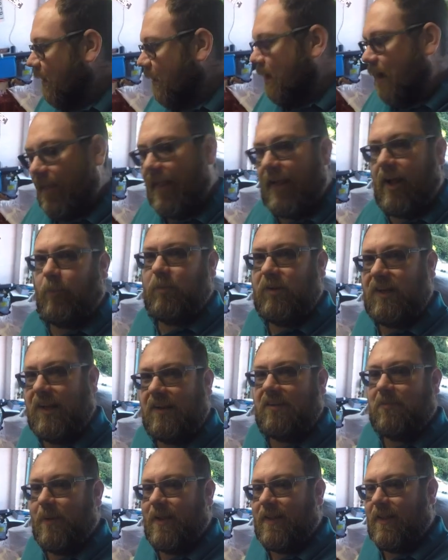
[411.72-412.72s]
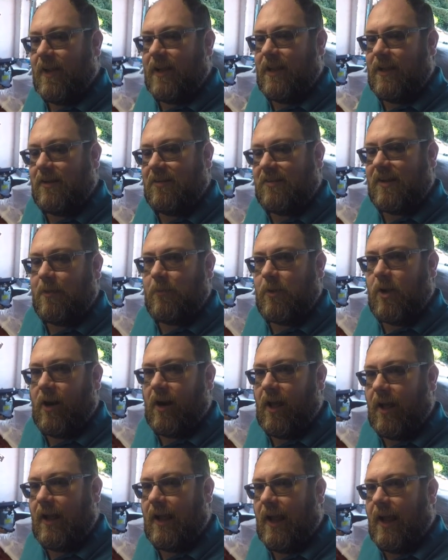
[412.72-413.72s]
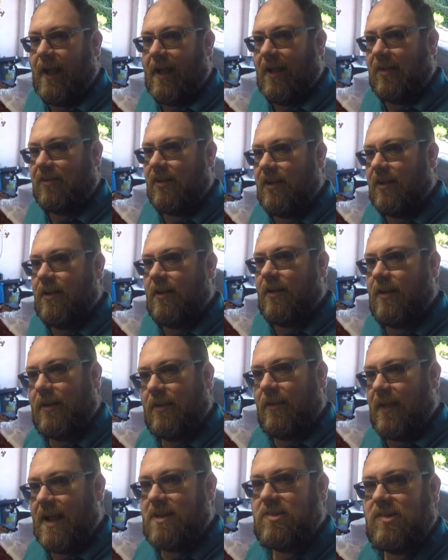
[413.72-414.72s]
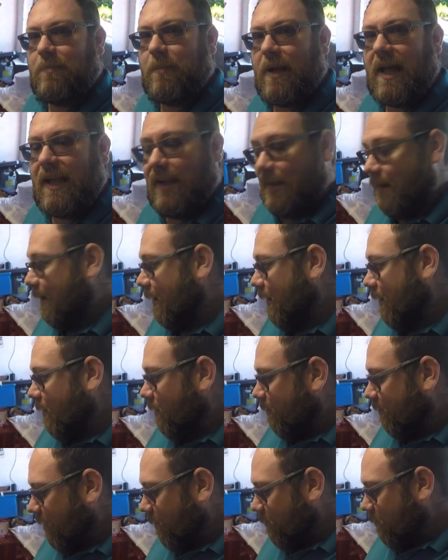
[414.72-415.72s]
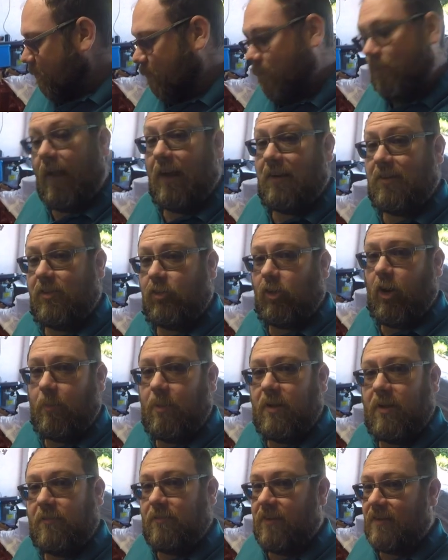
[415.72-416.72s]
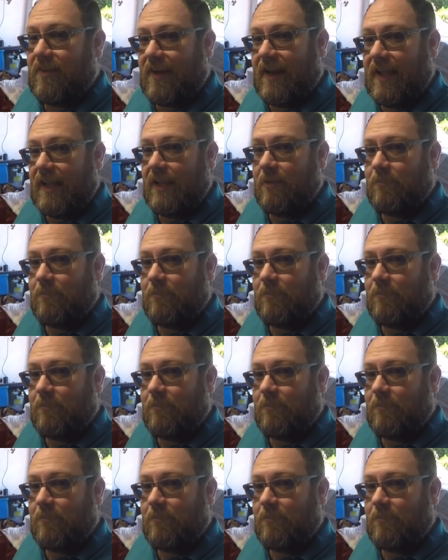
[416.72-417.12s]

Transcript: And that obviously needs to be the same colour as the engine bay, so that's the job for today.